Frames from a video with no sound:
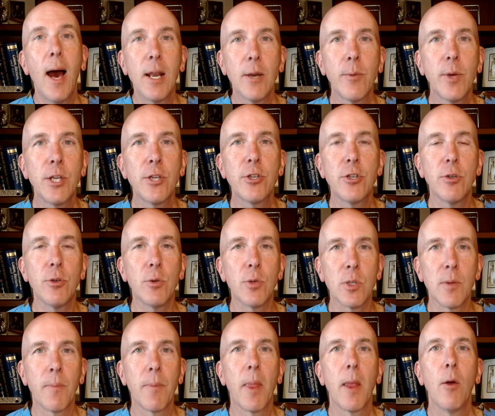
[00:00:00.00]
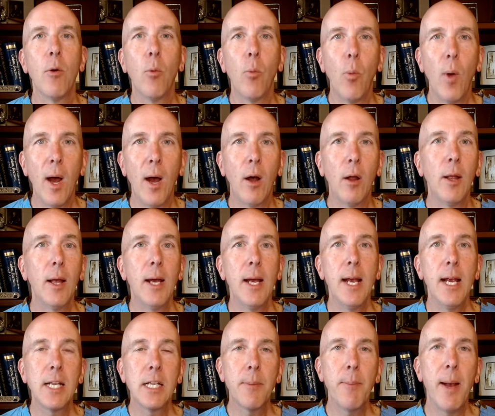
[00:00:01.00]
do we choose? Well,
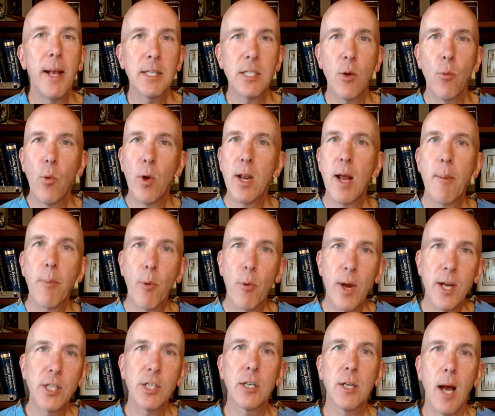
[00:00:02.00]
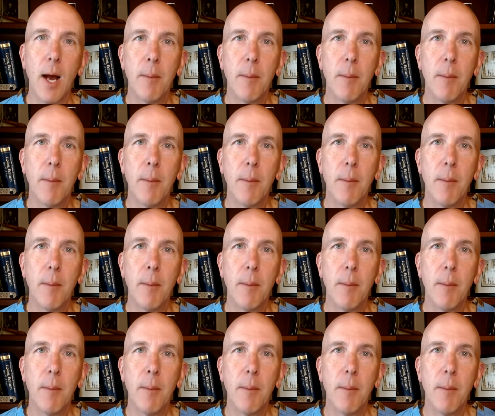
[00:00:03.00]
it depends on what operation